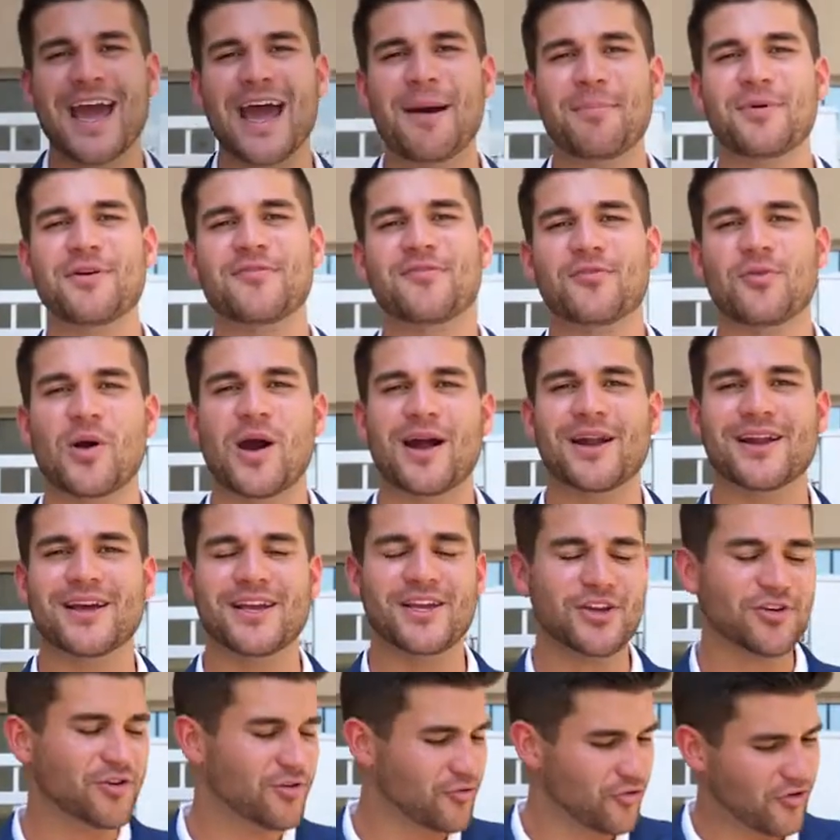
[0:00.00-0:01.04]
Happy Friday.
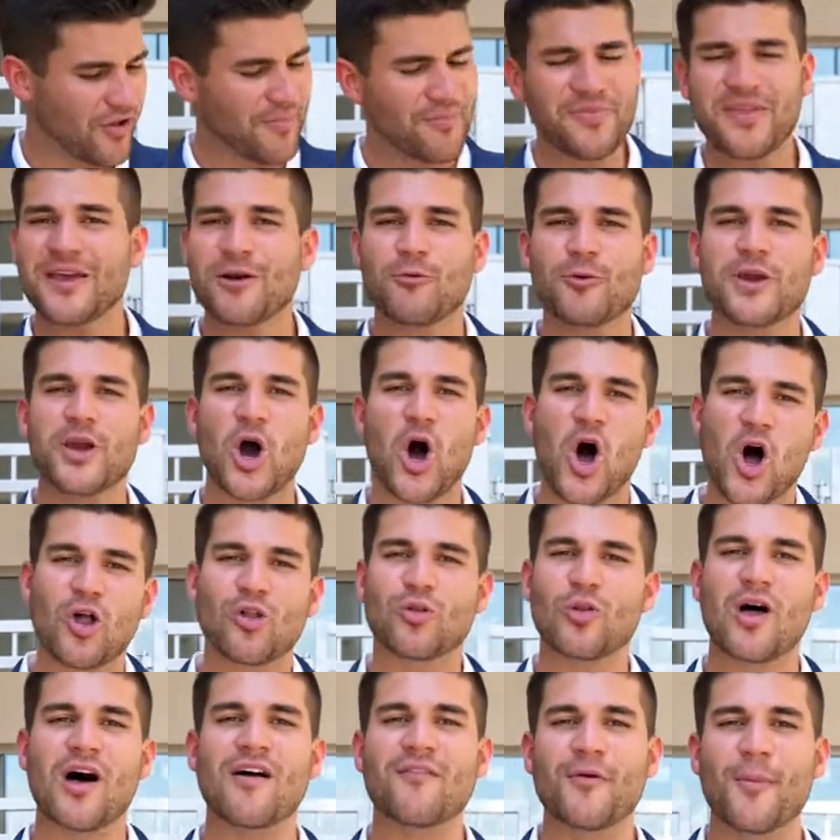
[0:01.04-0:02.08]
You know, something we all
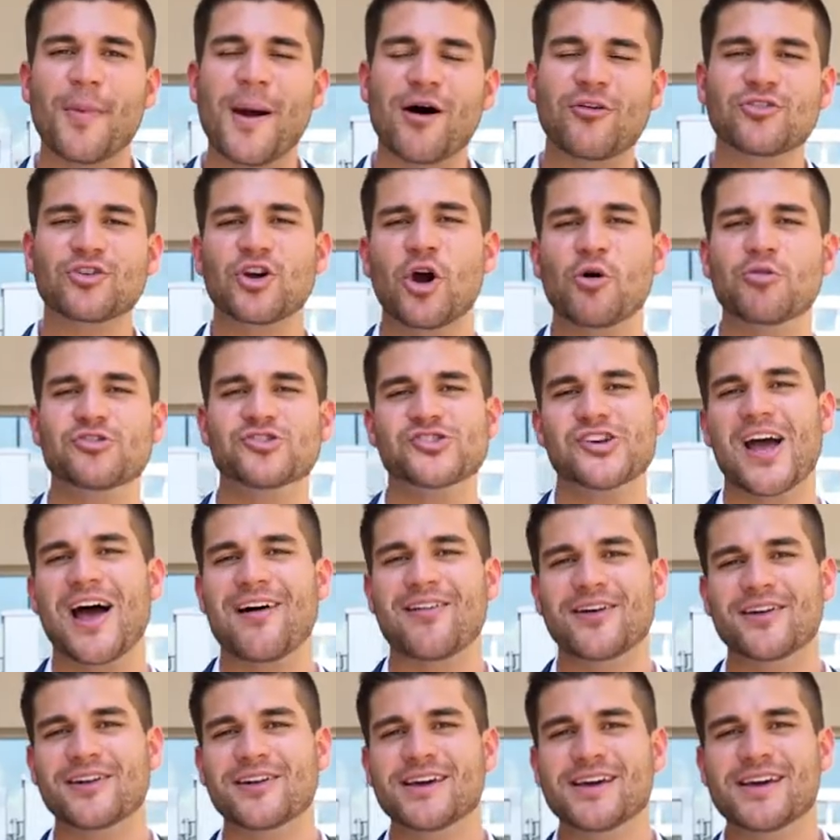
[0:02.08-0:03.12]
love about Coach
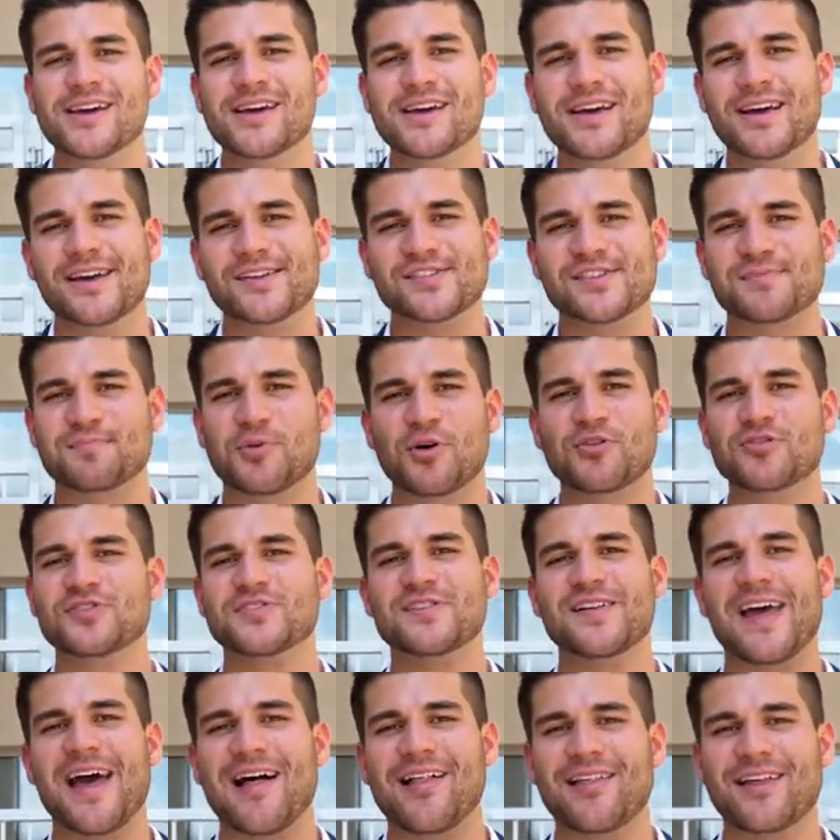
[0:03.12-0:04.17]
Allen is his
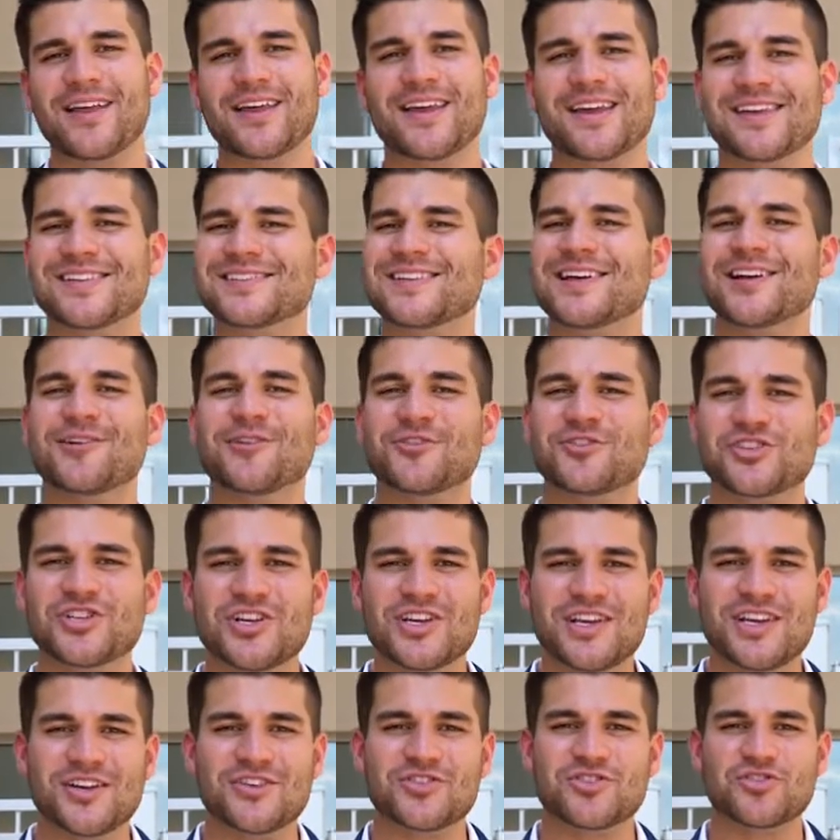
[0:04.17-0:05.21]
personality, his
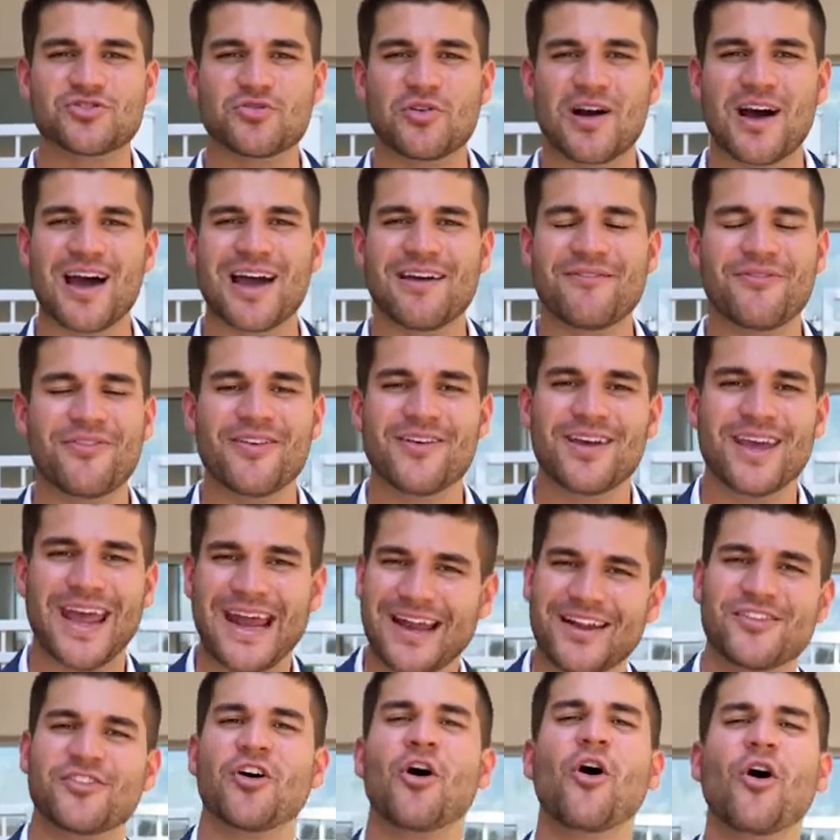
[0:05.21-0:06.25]
energy, his drive,
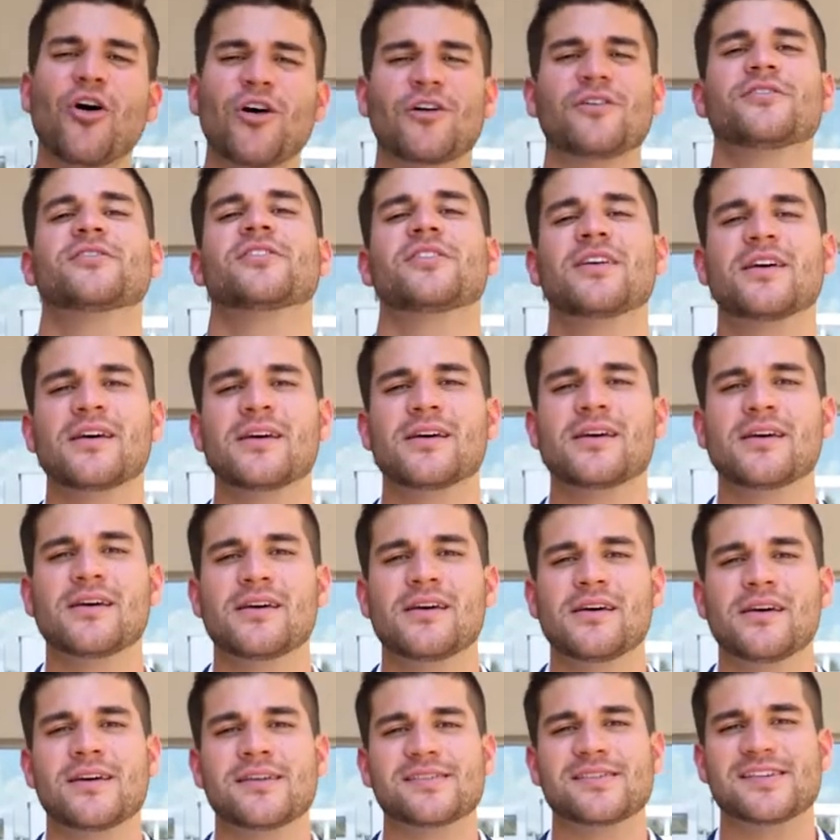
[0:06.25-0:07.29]
and his heart.
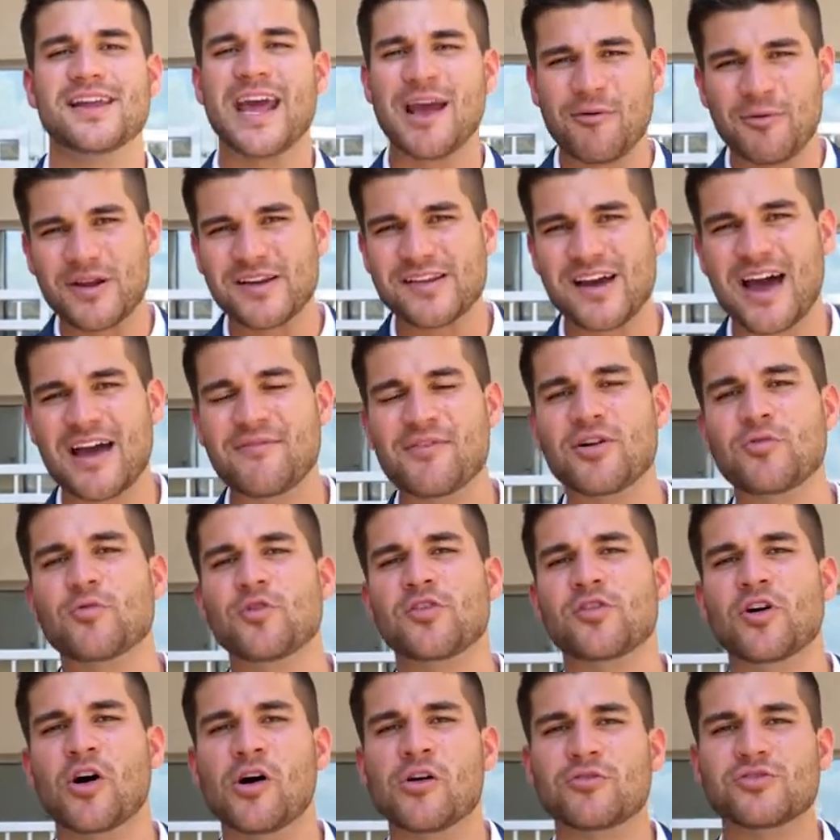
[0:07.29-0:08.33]
Today, we dive in
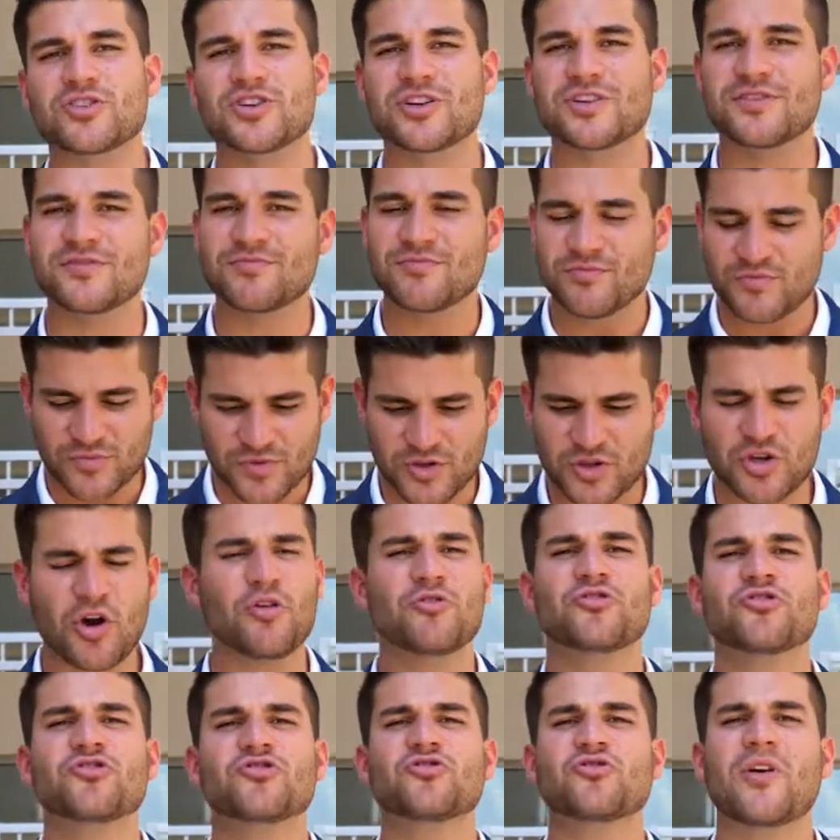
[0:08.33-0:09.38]
with Coach and go
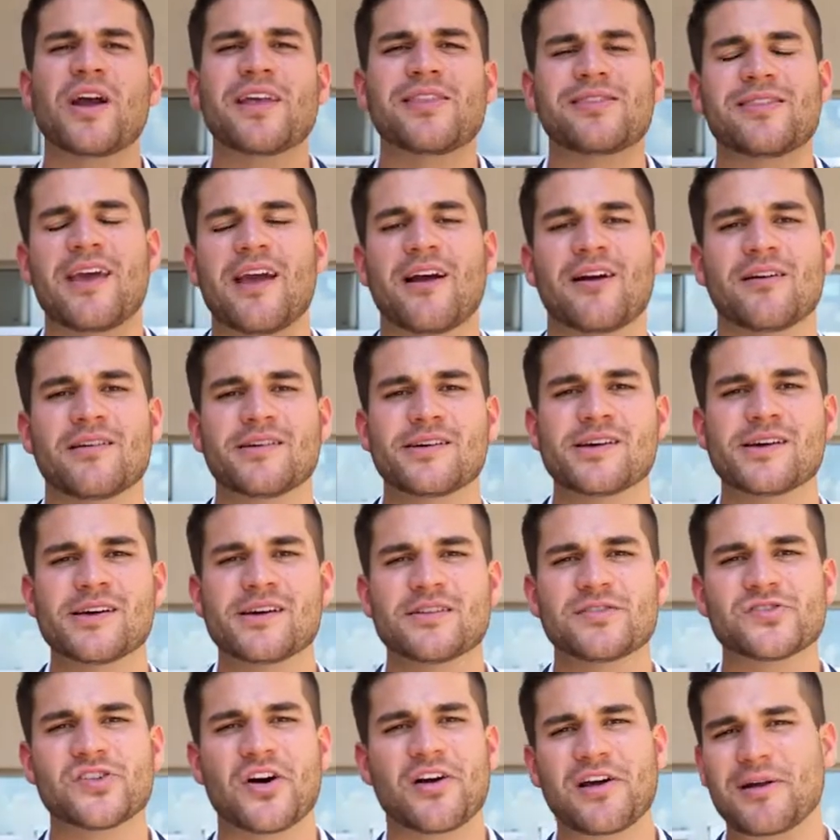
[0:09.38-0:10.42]
straight there,
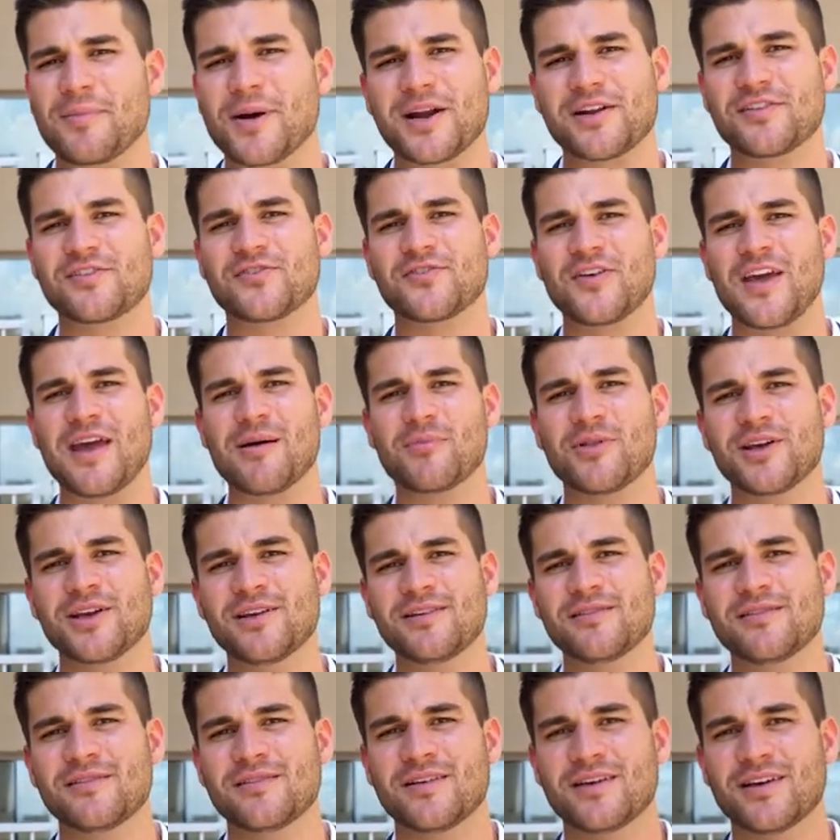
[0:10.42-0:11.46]
talking about his family,
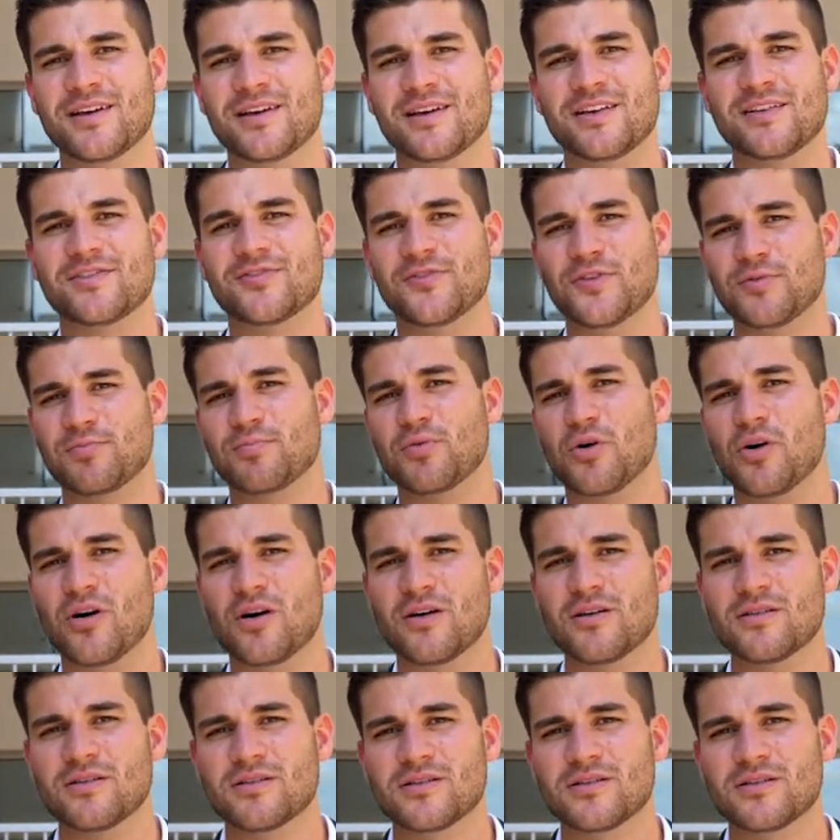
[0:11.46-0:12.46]
his football,